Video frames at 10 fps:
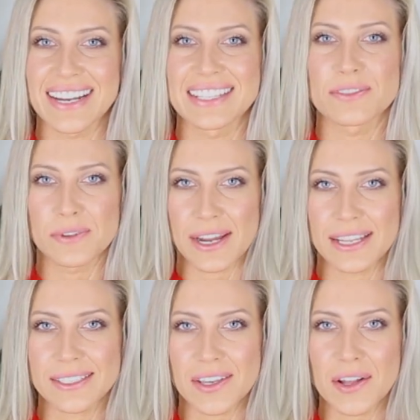It's
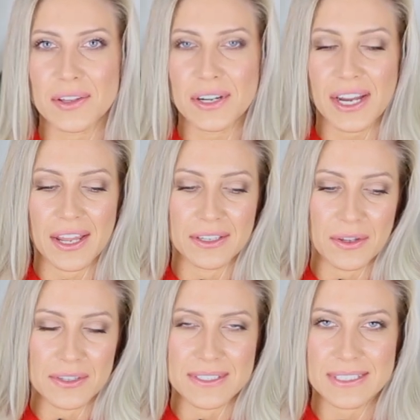red color and
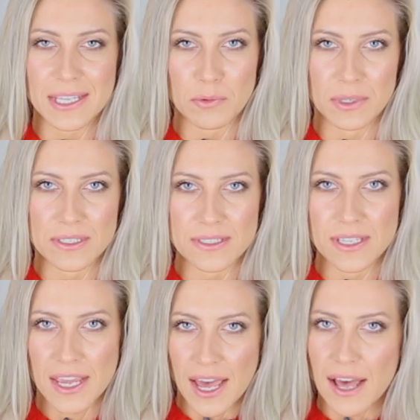sequins,
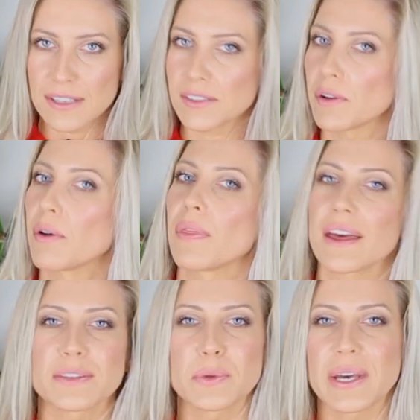so
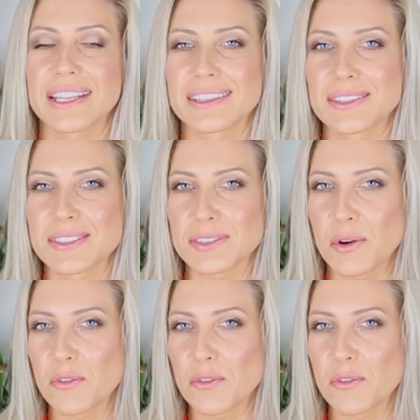that's why it looks so